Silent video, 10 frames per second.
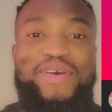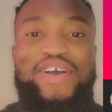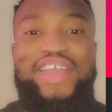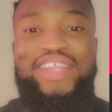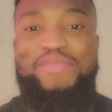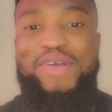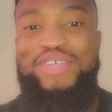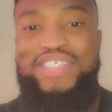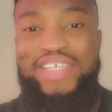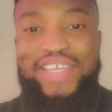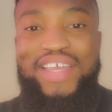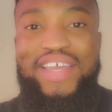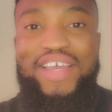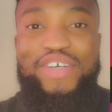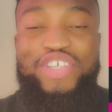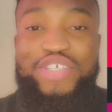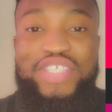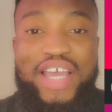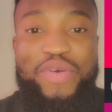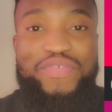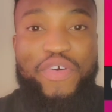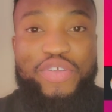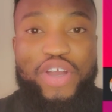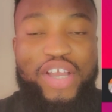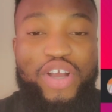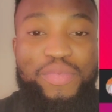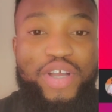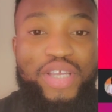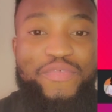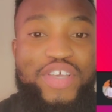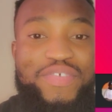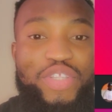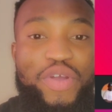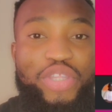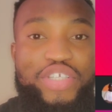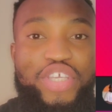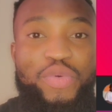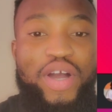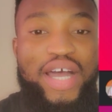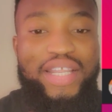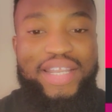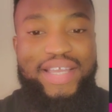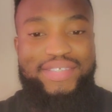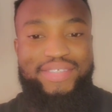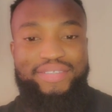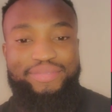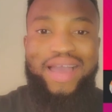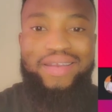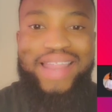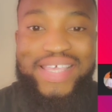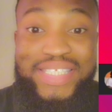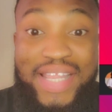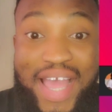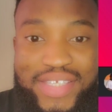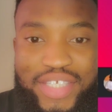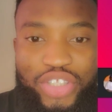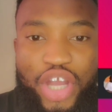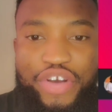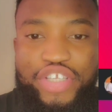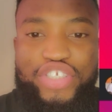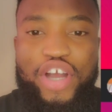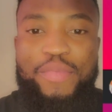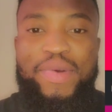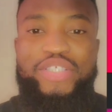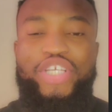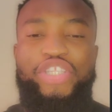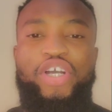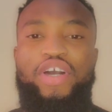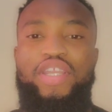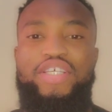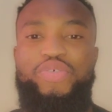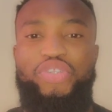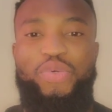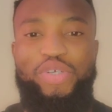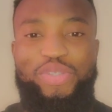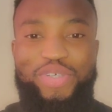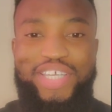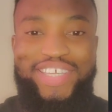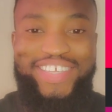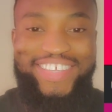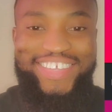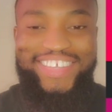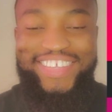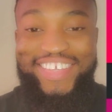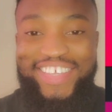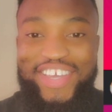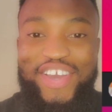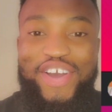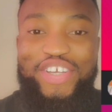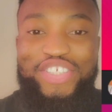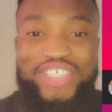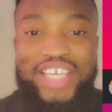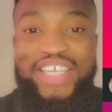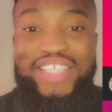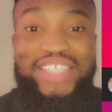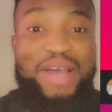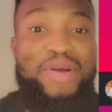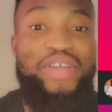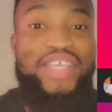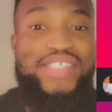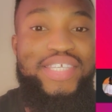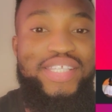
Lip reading: As I said before, now depression when they pass through. You know they get time to reason far. But now look at her life now, outside that house. Just segment them like this.